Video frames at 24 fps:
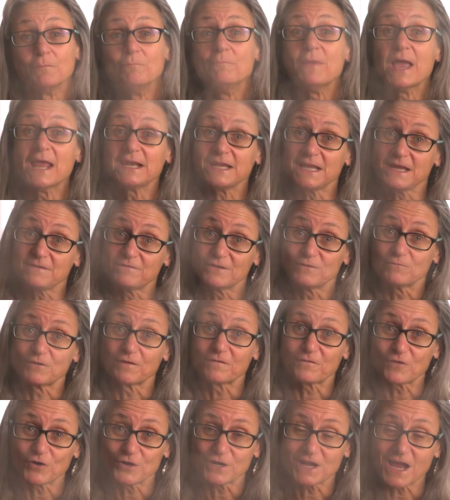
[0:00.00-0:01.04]
Many even
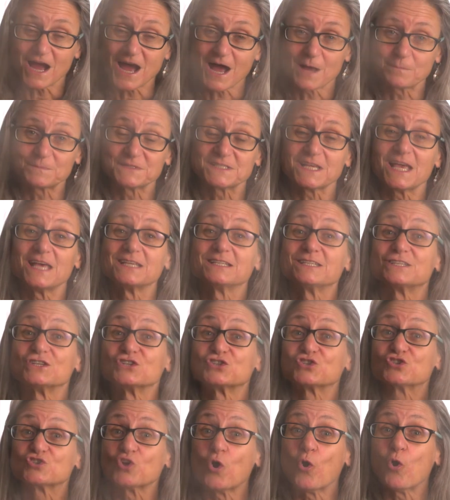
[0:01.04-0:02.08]
refer to hops as the
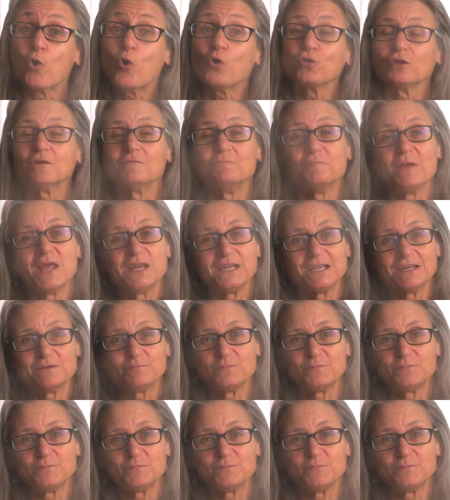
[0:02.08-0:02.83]
soul of many a